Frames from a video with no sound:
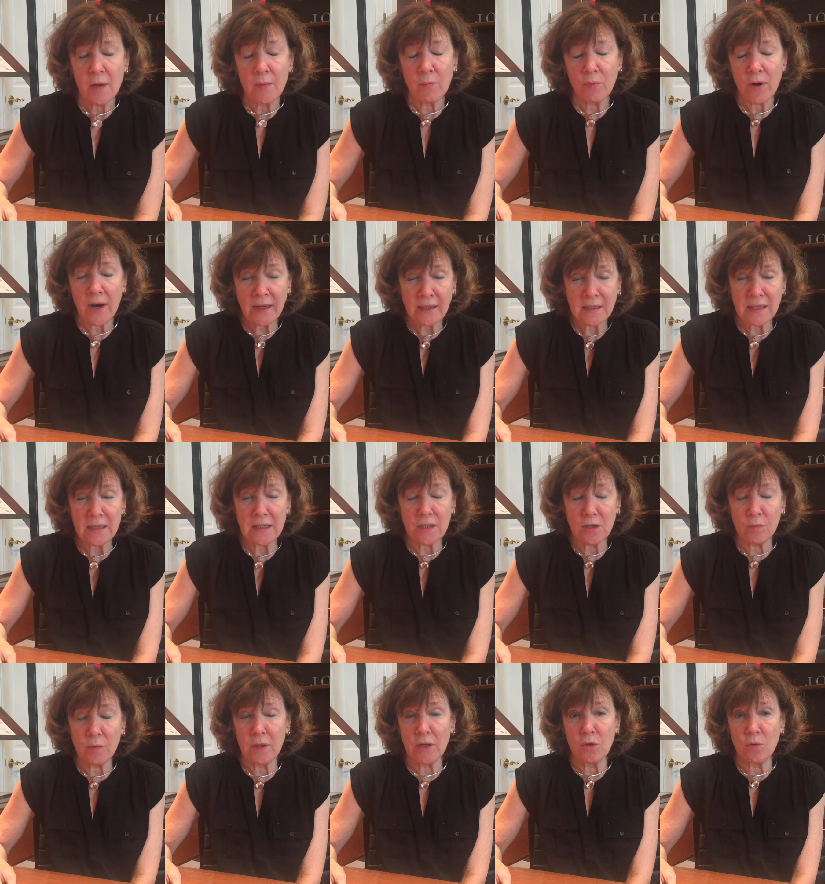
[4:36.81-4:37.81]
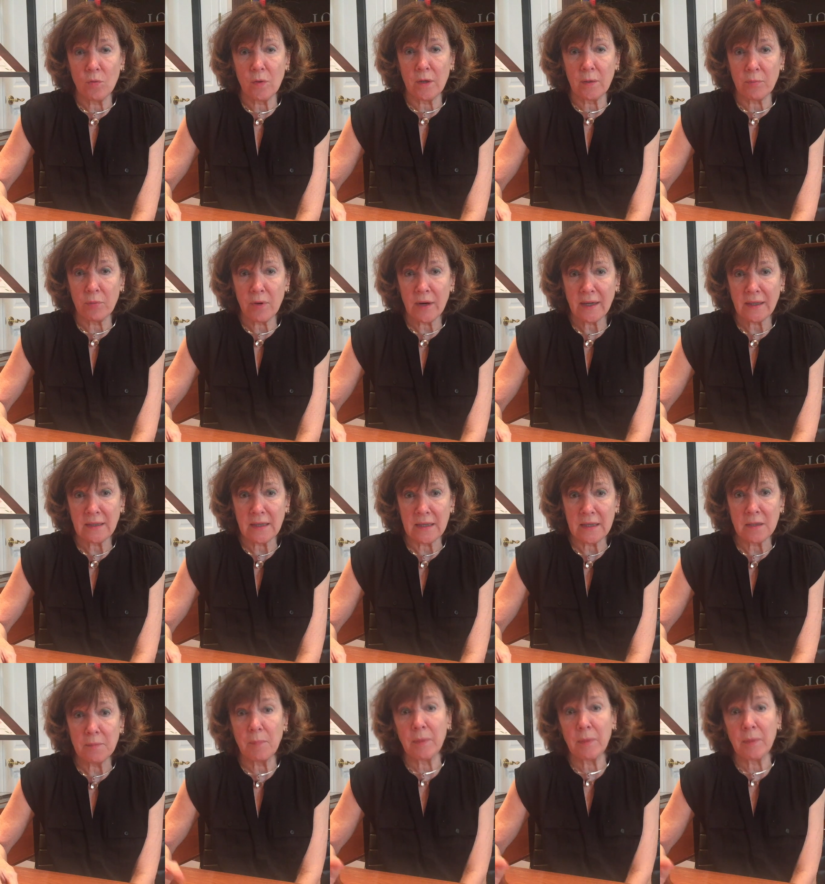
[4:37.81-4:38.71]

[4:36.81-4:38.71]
practice the way you want to practice,